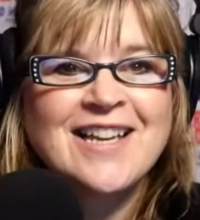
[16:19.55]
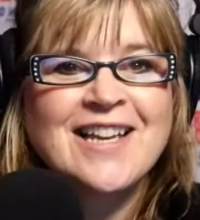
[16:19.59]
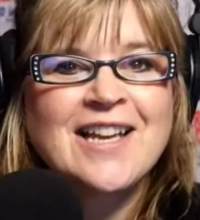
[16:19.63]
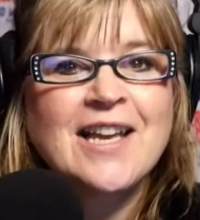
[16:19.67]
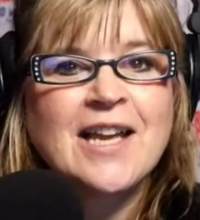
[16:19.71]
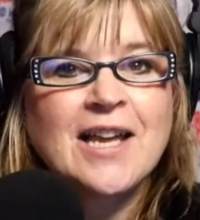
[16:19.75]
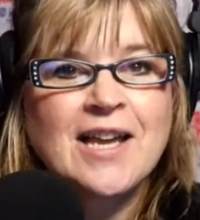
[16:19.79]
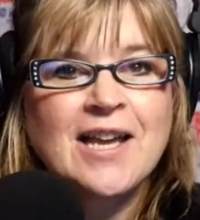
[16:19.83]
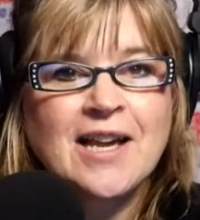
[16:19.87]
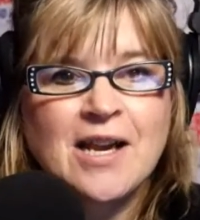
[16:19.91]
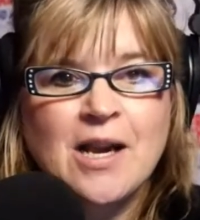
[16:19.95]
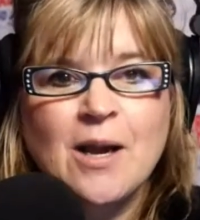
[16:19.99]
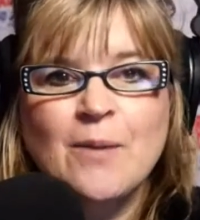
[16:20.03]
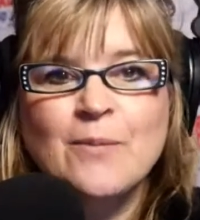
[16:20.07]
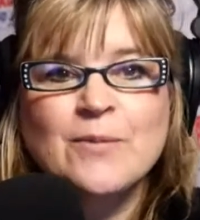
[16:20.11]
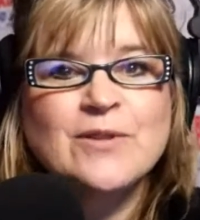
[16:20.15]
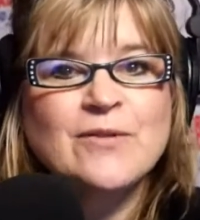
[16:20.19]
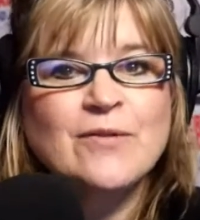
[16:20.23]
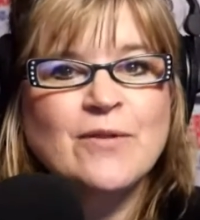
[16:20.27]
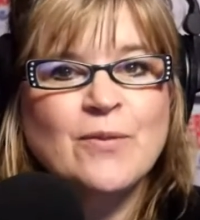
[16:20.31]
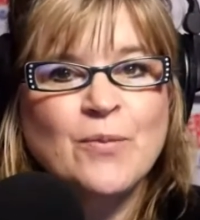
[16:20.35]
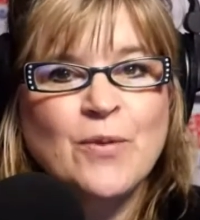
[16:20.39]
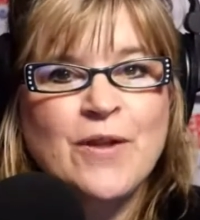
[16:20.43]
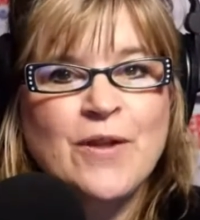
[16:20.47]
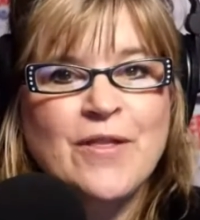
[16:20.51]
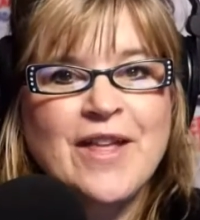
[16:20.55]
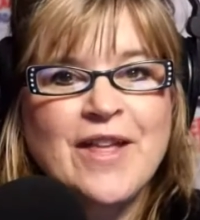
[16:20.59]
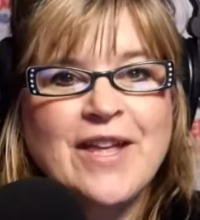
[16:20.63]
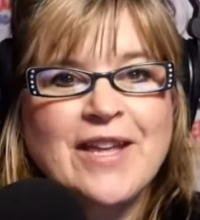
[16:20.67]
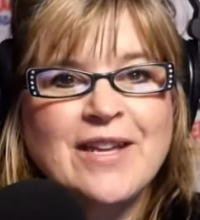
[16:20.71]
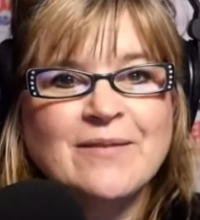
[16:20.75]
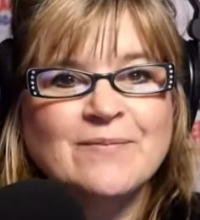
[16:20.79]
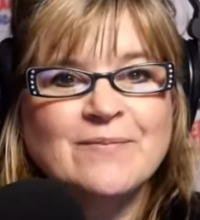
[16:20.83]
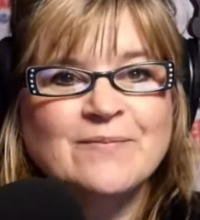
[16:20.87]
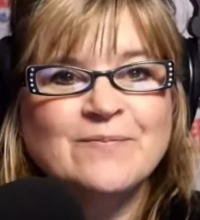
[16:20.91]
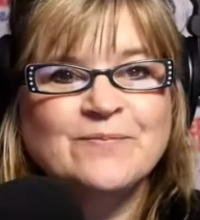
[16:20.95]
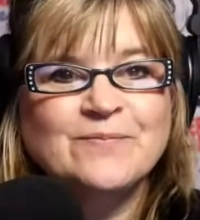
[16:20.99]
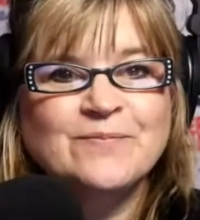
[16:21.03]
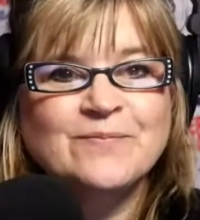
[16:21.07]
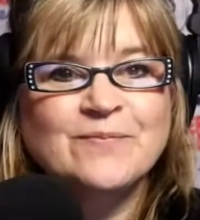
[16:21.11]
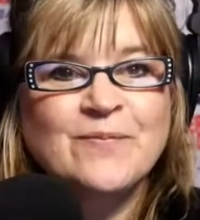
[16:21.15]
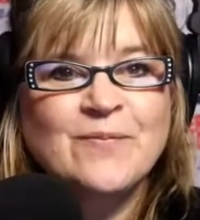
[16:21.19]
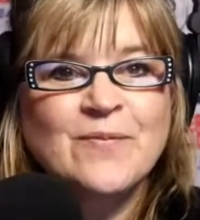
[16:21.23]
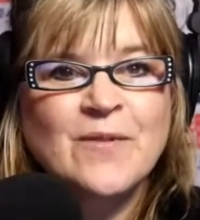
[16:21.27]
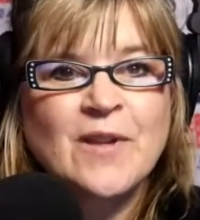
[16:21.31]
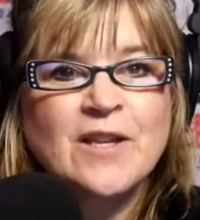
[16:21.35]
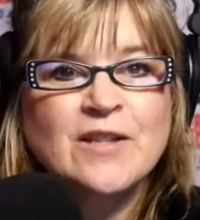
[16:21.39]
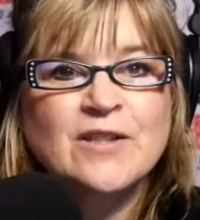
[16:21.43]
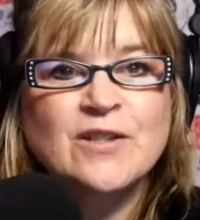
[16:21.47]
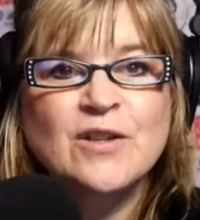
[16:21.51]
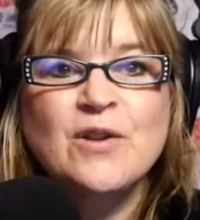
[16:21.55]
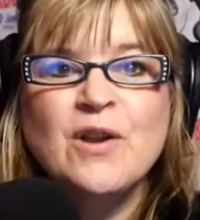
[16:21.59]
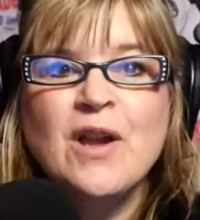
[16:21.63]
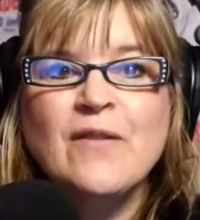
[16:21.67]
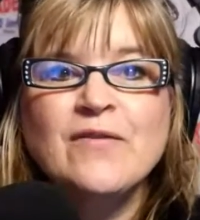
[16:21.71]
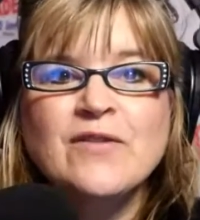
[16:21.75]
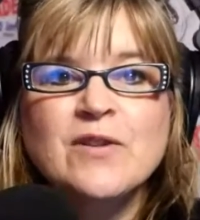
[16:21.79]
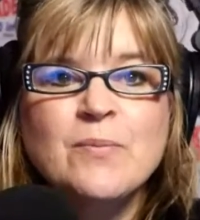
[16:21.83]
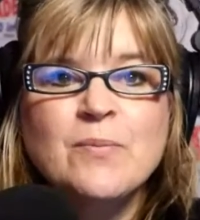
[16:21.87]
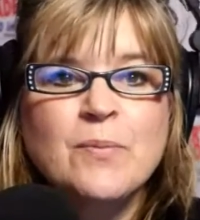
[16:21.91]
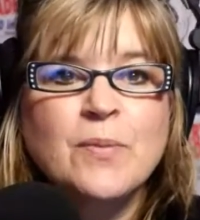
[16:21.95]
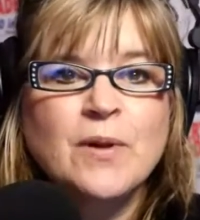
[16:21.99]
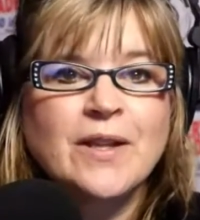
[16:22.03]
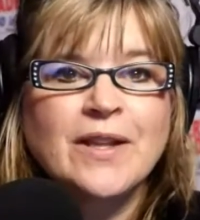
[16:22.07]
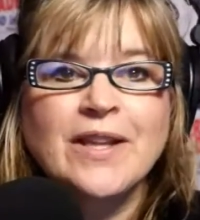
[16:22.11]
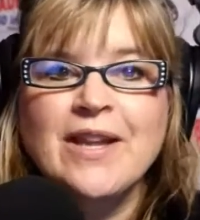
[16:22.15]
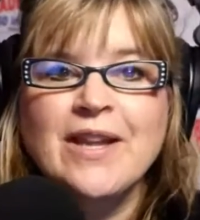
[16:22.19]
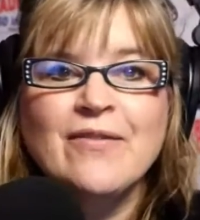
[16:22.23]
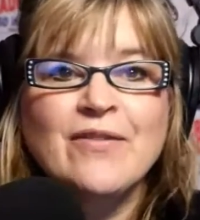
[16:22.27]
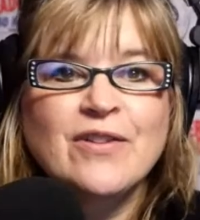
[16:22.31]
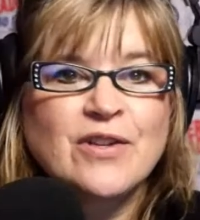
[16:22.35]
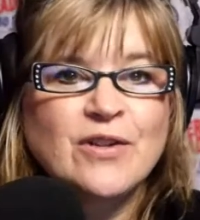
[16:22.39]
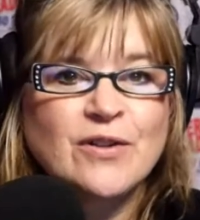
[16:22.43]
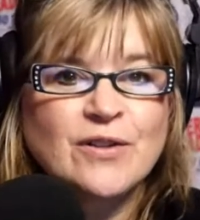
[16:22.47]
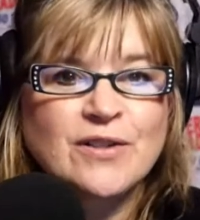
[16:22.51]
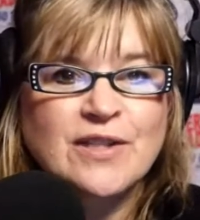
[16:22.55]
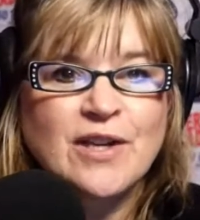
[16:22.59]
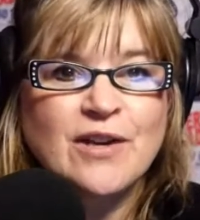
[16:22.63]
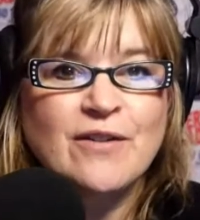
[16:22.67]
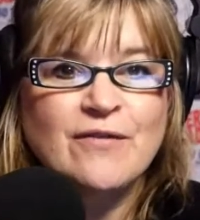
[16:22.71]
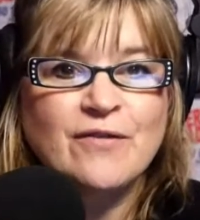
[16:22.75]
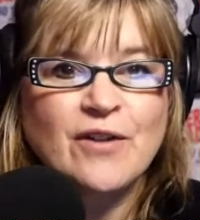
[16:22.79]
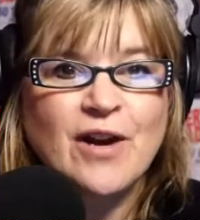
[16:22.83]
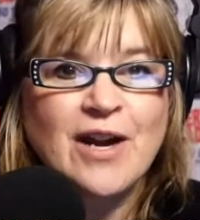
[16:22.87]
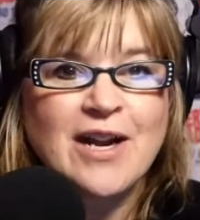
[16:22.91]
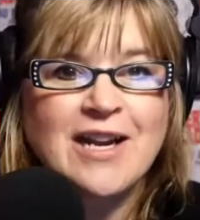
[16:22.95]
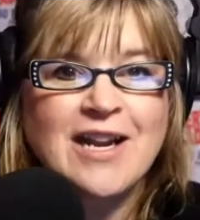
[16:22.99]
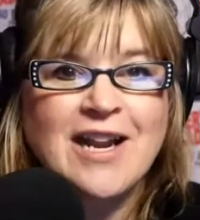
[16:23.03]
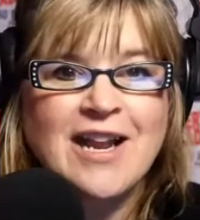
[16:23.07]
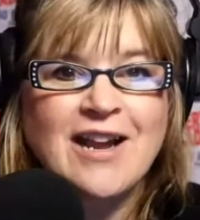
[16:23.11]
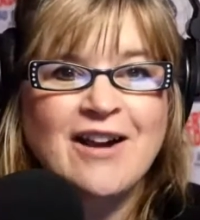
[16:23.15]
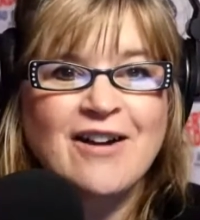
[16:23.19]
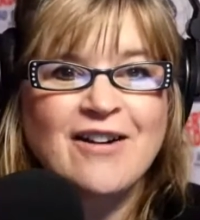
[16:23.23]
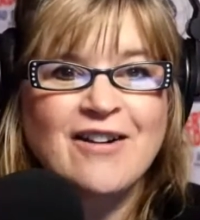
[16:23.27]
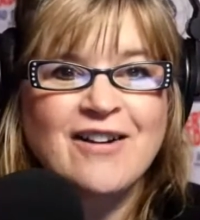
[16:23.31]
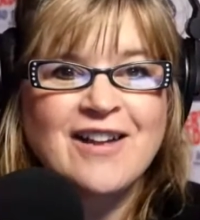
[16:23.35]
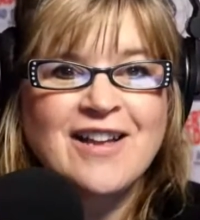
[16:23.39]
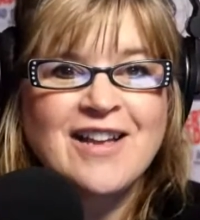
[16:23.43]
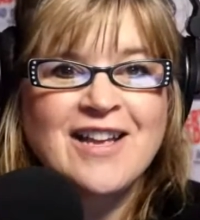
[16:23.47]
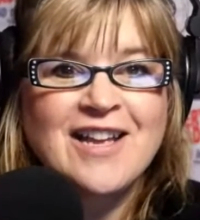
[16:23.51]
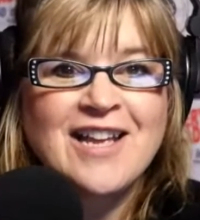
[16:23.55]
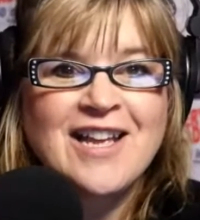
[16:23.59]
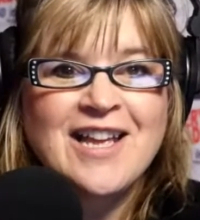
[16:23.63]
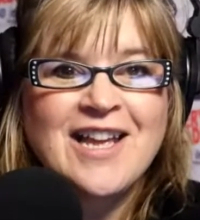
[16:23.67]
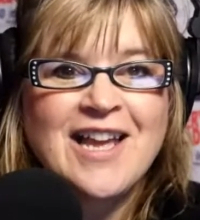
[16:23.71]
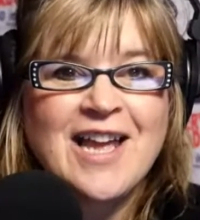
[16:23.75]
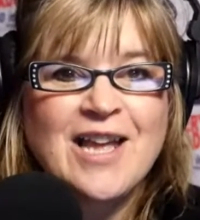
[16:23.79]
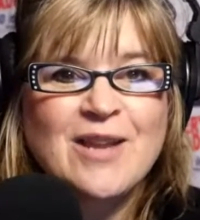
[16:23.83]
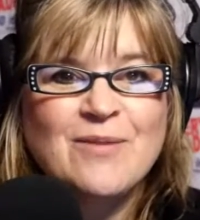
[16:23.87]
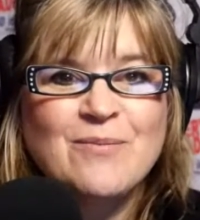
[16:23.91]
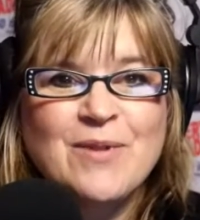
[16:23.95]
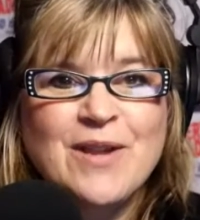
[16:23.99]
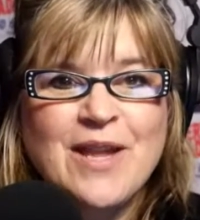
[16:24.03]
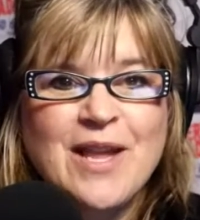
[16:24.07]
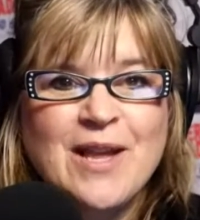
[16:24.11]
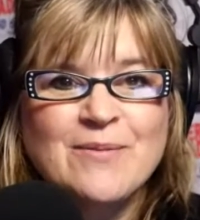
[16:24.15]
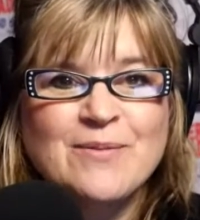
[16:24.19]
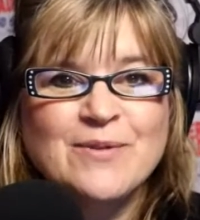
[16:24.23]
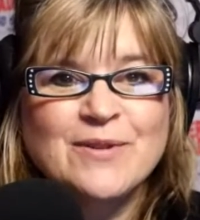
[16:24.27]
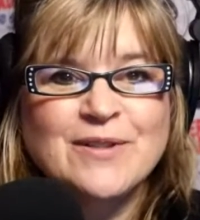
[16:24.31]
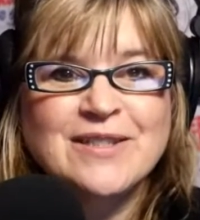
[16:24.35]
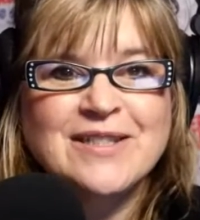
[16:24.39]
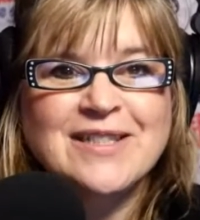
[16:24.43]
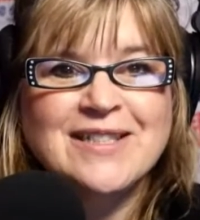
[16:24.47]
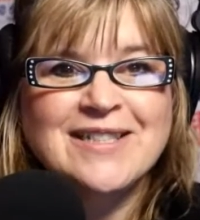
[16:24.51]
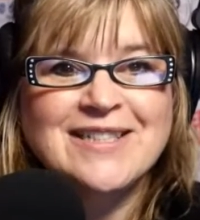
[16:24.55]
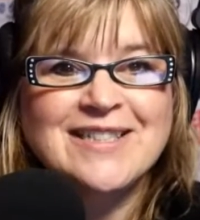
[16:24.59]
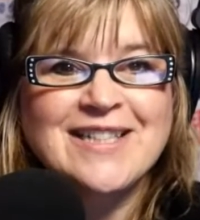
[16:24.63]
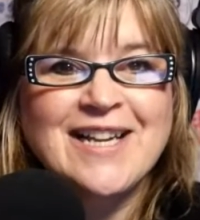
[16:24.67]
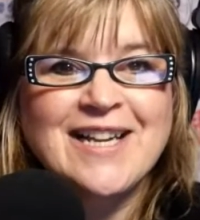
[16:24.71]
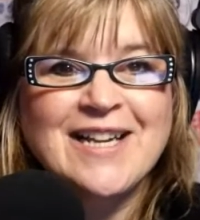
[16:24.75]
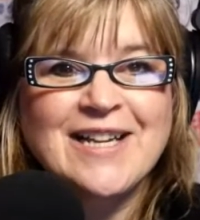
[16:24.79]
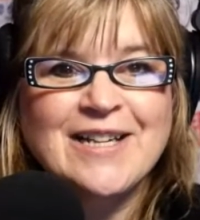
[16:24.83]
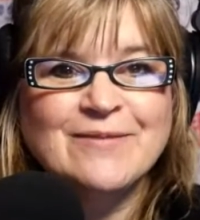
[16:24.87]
It comes from within. So you have to believe in yourself right now and be able to say,